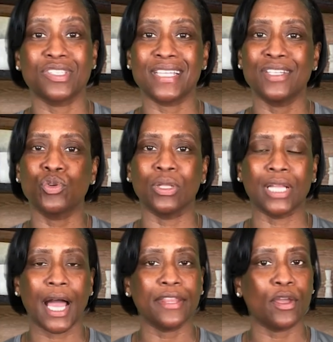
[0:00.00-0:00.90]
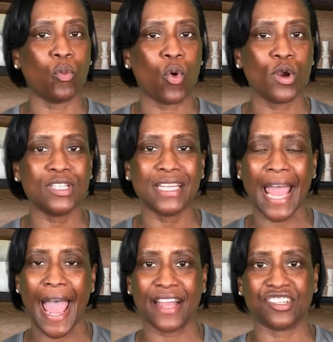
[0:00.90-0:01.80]
tend to align their words and
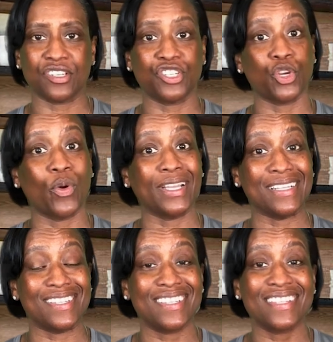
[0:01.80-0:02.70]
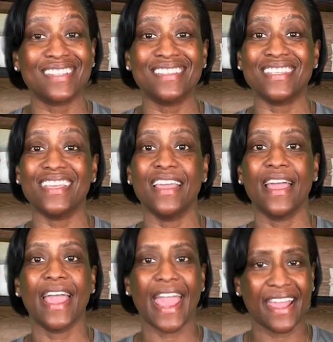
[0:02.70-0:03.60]
actions, showing consistency
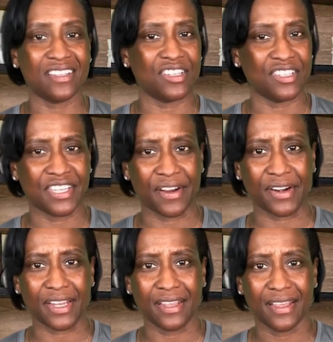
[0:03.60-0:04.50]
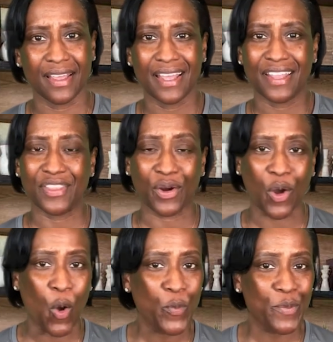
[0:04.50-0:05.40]
and sincerity. They're
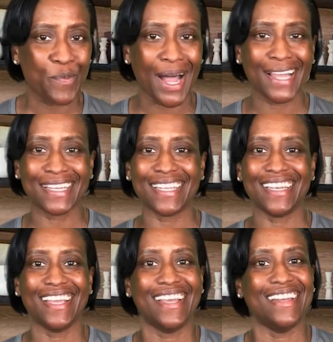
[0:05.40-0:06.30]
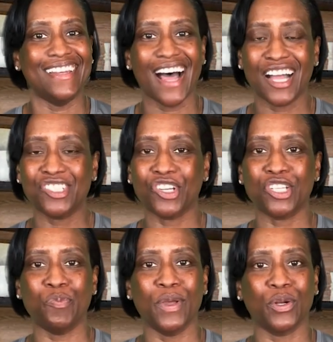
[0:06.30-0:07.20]
open-minded,
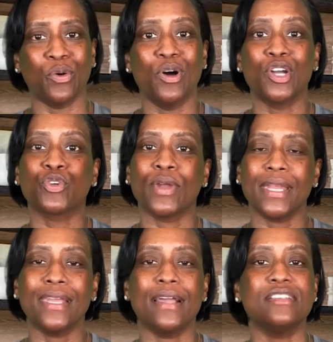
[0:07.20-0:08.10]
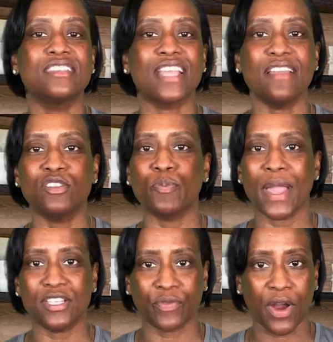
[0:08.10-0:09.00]
non-judgmental, creating a safe
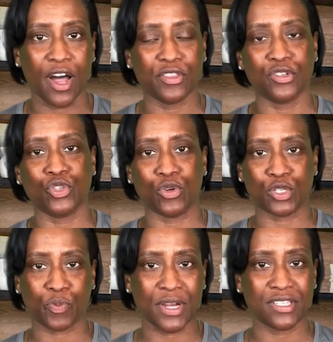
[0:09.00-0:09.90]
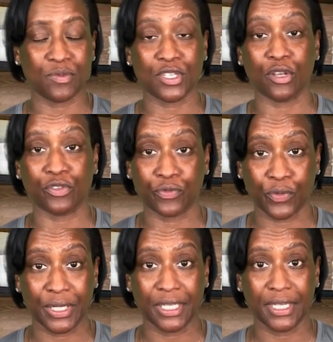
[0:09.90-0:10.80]
space for others to express themselves
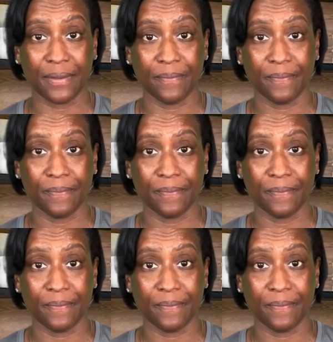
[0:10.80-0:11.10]
freely.